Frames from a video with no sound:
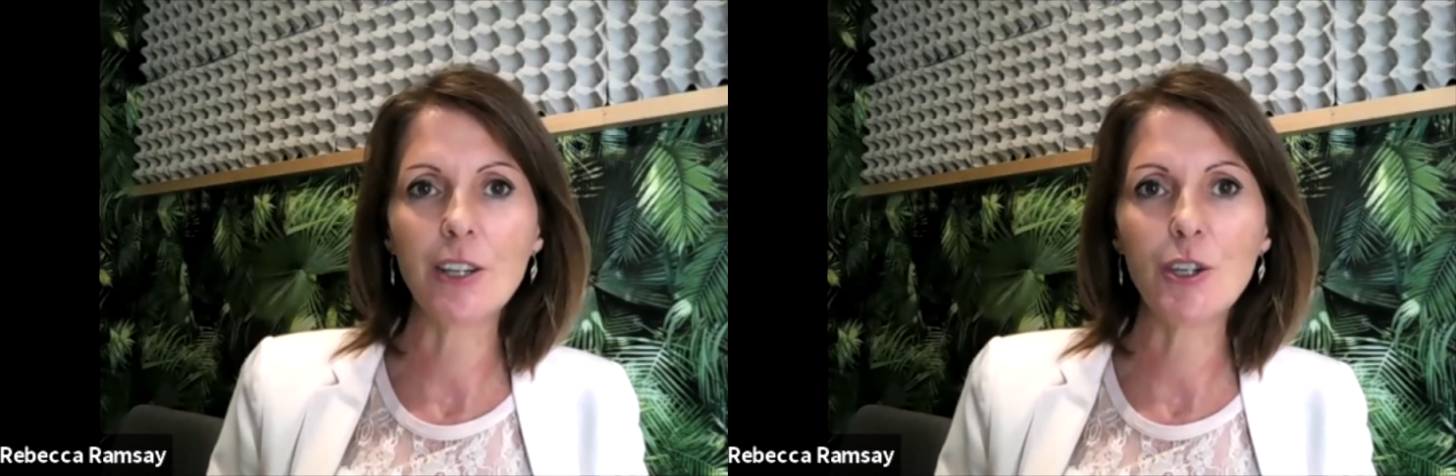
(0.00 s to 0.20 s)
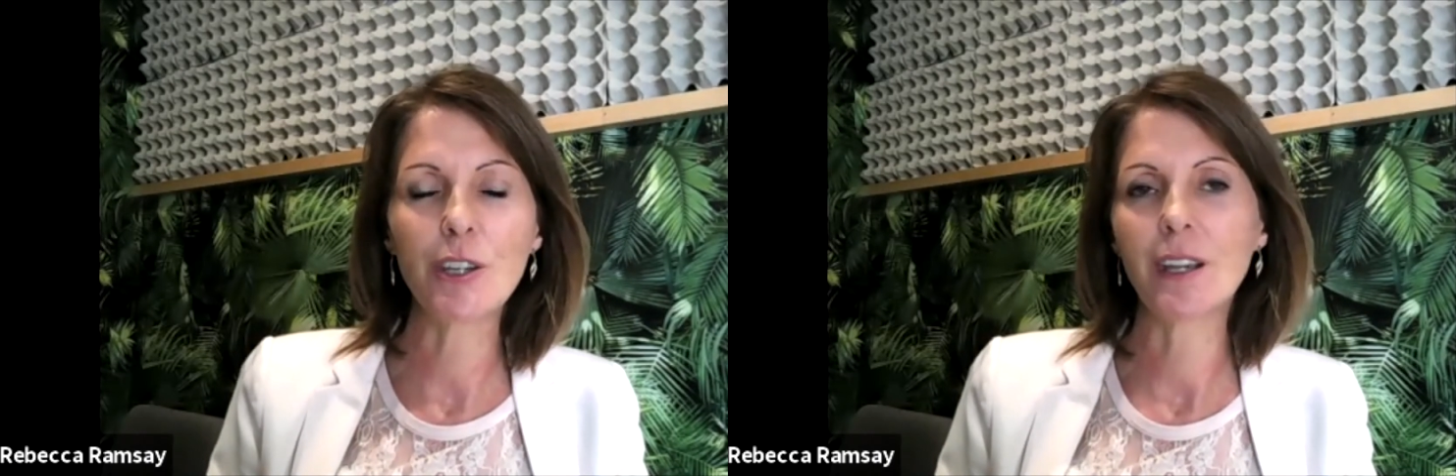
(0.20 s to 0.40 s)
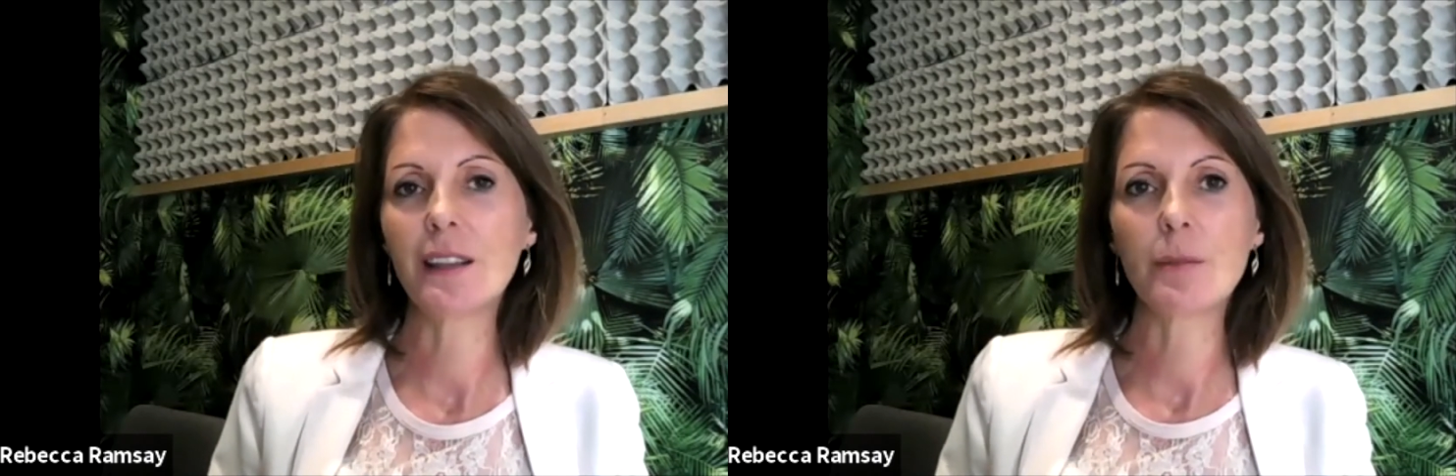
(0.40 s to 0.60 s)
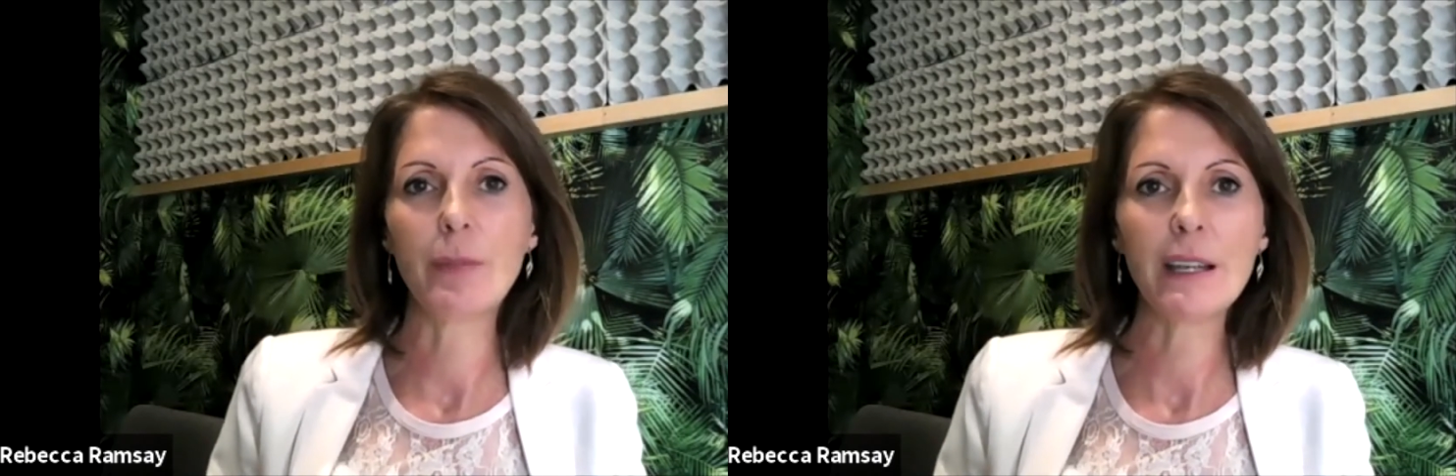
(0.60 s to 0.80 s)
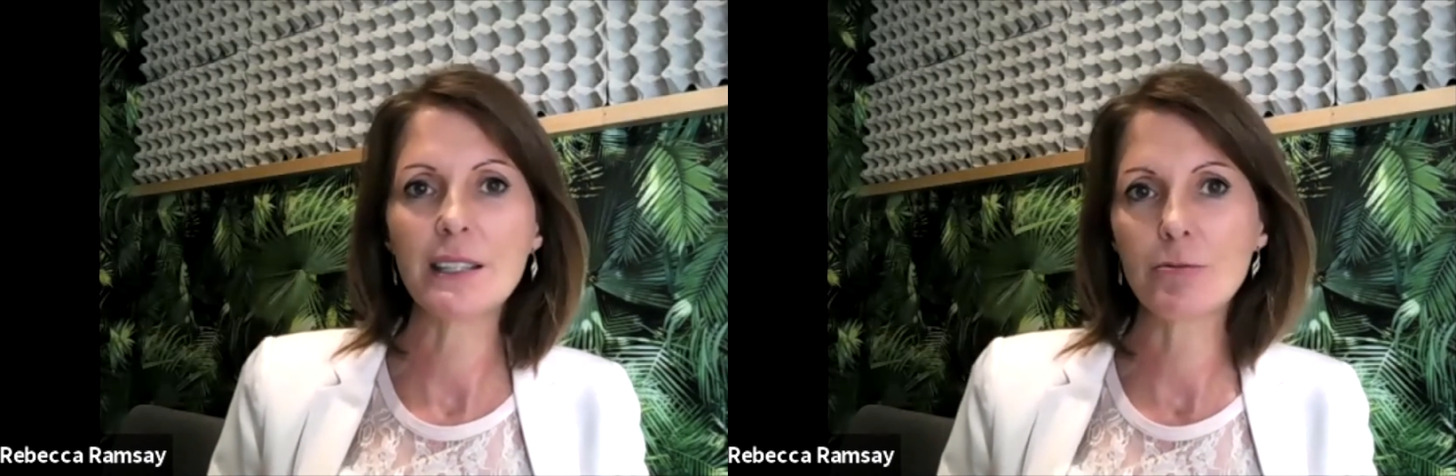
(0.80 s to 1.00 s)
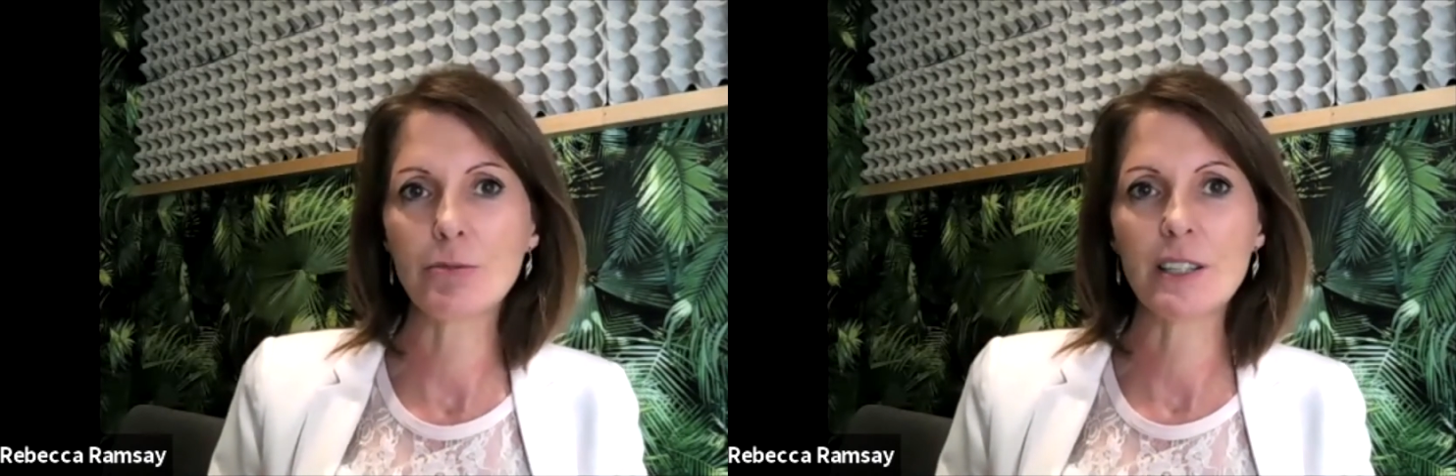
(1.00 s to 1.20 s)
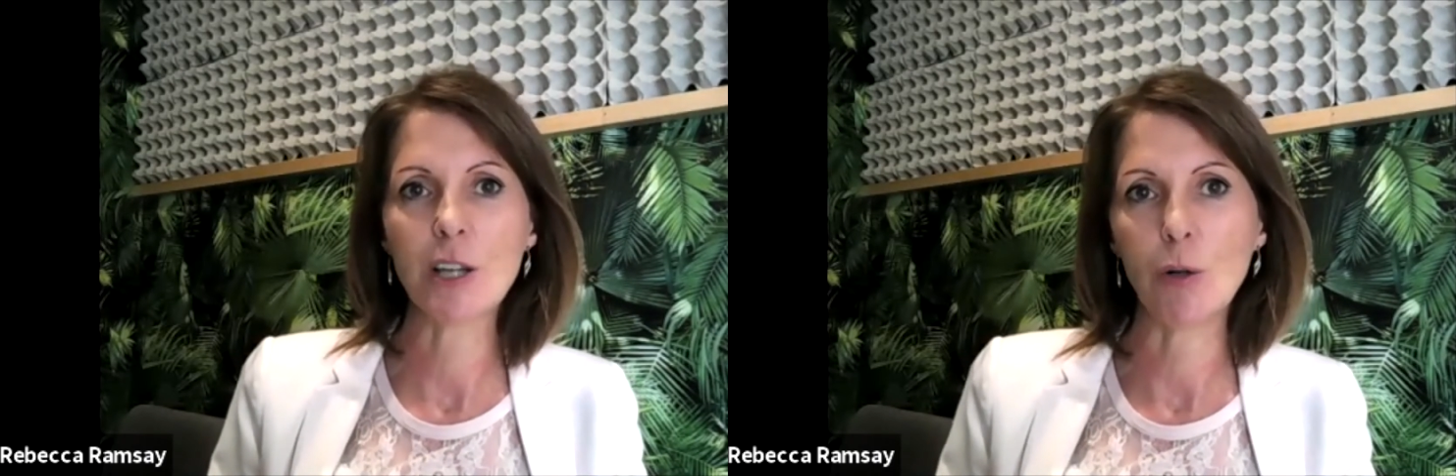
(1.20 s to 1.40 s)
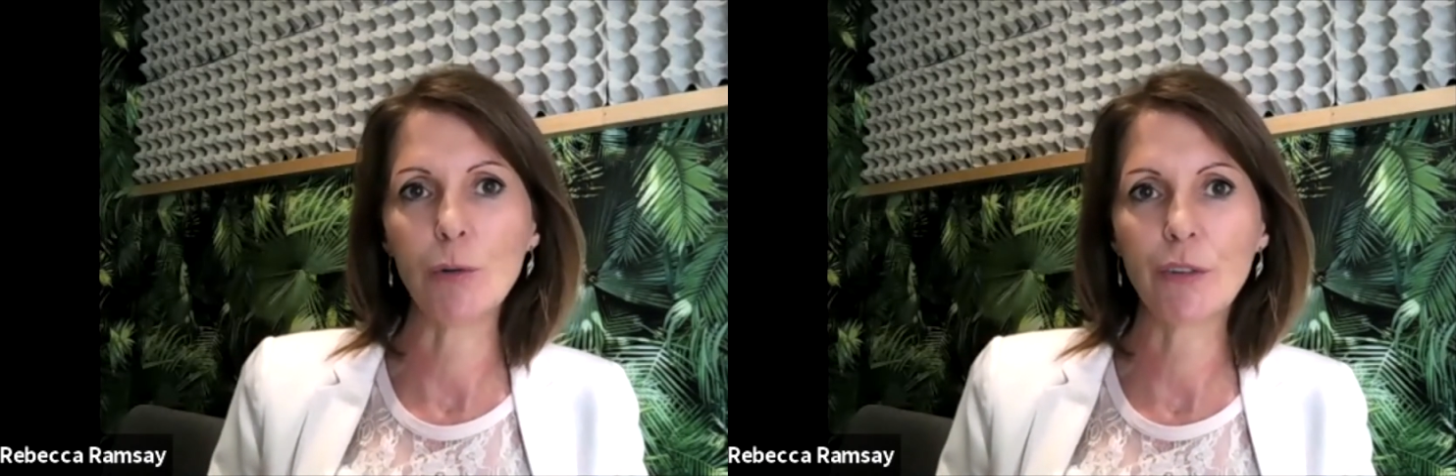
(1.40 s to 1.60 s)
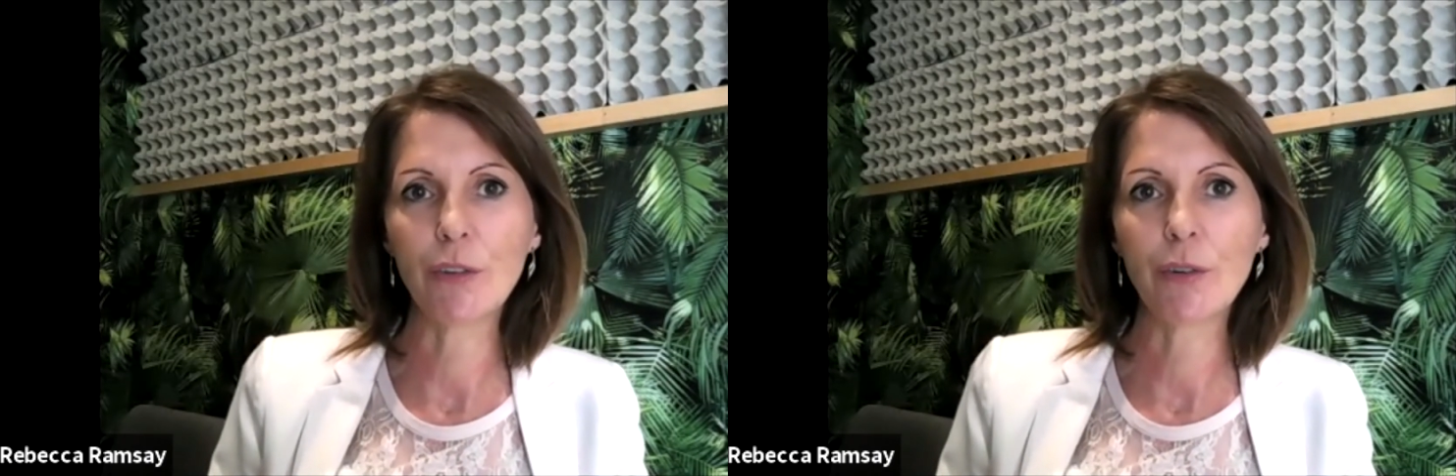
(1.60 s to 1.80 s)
you can get the best result